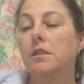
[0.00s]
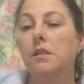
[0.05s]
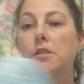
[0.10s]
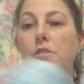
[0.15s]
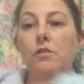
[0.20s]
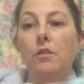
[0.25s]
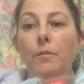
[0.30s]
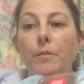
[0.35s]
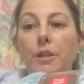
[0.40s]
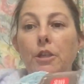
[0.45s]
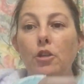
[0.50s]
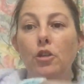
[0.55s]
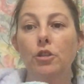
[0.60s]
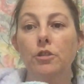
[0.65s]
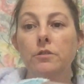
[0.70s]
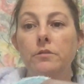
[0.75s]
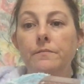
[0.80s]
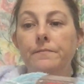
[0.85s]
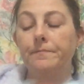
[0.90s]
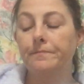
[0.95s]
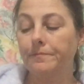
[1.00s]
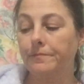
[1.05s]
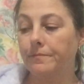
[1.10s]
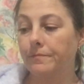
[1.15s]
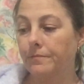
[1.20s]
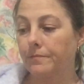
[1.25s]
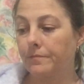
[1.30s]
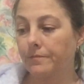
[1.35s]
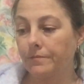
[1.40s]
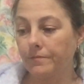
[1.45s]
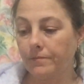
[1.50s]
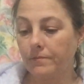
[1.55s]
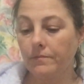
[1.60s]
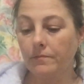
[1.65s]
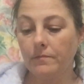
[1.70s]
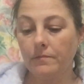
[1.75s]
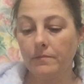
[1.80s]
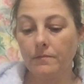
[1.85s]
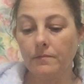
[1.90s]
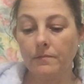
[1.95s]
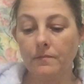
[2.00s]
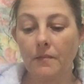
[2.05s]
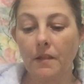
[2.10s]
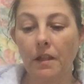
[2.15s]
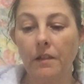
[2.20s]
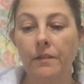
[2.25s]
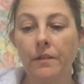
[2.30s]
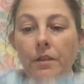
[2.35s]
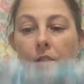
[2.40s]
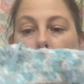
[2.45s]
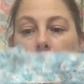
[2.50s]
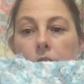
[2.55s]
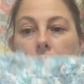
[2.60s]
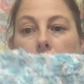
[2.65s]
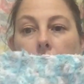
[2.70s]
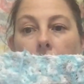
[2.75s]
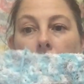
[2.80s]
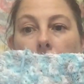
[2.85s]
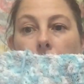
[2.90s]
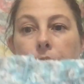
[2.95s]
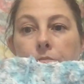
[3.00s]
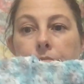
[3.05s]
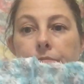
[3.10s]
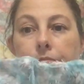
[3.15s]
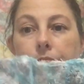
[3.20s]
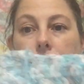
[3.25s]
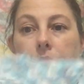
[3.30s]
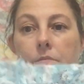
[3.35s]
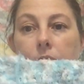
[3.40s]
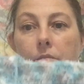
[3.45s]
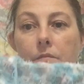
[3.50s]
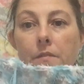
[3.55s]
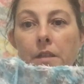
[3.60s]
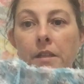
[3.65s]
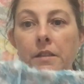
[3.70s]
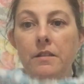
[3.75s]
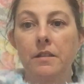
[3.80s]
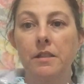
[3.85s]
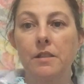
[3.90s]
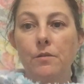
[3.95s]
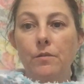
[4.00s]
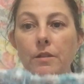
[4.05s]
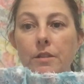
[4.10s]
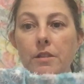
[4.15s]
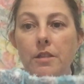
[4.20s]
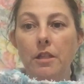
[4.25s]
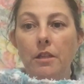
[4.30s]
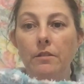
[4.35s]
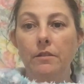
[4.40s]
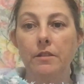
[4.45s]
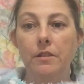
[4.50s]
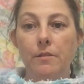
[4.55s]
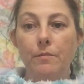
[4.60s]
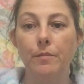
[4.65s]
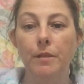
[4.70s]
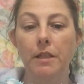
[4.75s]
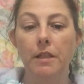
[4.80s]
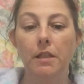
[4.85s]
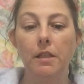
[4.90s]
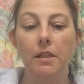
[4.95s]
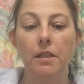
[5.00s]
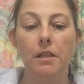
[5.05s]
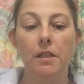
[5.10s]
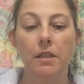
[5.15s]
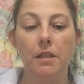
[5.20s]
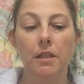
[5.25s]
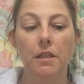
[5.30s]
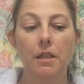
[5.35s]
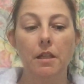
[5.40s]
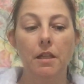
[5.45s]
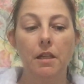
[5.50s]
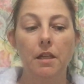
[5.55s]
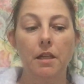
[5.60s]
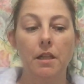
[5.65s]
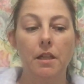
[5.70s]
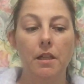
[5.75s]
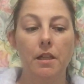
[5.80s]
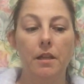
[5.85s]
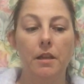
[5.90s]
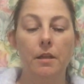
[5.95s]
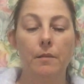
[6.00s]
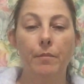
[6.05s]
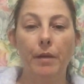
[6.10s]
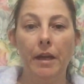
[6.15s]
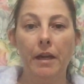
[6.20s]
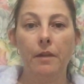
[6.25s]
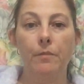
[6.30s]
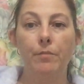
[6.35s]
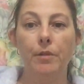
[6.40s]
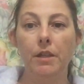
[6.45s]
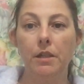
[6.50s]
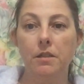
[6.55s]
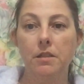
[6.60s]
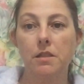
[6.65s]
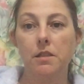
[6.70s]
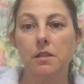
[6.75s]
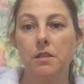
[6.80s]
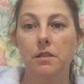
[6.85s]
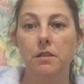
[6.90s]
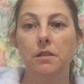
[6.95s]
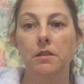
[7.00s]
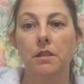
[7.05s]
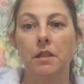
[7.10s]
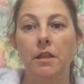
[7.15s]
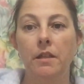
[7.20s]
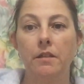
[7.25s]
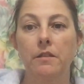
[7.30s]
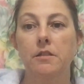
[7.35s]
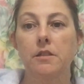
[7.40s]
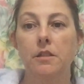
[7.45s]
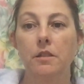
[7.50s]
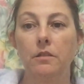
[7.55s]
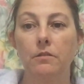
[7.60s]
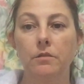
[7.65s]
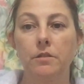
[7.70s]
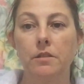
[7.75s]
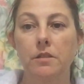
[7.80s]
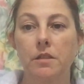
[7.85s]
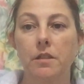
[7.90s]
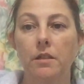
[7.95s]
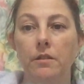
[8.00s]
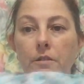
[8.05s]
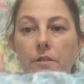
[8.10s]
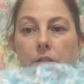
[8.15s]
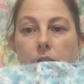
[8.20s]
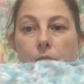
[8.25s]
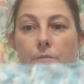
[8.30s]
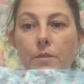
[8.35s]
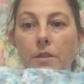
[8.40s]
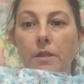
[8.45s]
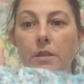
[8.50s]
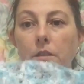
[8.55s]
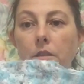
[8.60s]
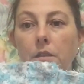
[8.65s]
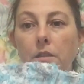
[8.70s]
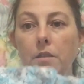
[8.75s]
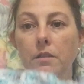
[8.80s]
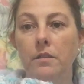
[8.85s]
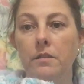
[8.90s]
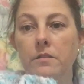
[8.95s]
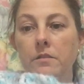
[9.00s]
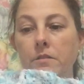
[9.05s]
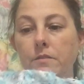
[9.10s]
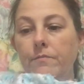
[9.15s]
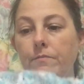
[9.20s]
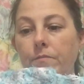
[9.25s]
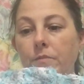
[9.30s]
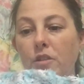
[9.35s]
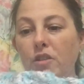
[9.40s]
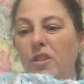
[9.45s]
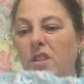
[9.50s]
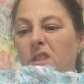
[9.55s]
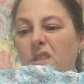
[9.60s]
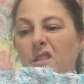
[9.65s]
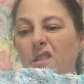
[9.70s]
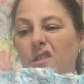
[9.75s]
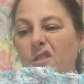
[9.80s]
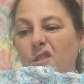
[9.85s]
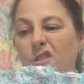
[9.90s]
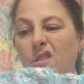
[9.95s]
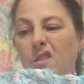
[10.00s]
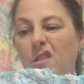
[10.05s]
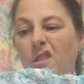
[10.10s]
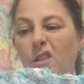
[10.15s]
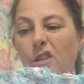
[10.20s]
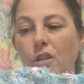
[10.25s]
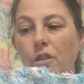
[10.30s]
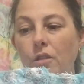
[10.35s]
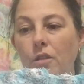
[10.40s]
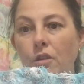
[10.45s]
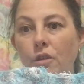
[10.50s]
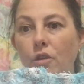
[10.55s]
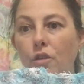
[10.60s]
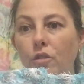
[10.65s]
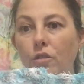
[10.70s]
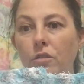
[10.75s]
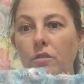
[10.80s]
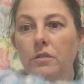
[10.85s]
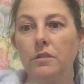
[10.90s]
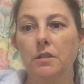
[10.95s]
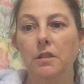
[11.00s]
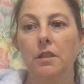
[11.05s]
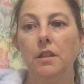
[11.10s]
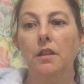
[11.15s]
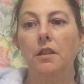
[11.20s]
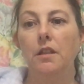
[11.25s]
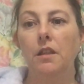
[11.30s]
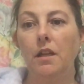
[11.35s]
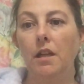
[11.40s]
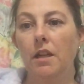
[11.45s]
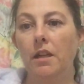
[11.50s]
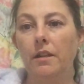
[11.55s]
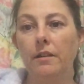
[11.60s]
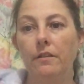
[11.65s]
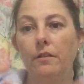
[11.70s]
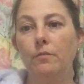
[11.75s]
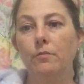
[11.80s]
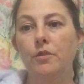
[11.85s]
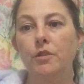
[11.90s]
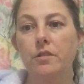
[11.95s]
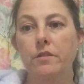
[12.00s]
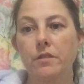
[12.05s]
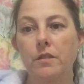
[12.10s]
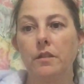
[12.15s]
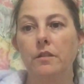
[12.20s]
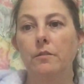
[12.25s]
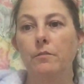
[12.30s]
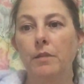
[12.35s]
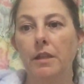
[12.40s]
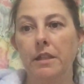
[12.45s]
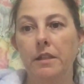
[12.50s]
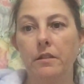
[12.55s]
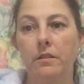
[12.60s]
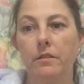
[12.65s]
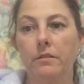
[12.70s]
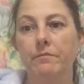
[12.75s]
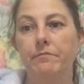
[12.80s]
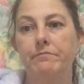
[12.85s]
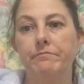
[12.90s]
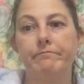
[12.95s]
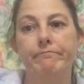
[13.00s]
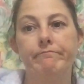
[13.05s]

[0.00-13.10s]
scrubby cotton. So this one's going to be the back bit, and so it's going to be, it's 30 stitches long, and I'm just going to make it,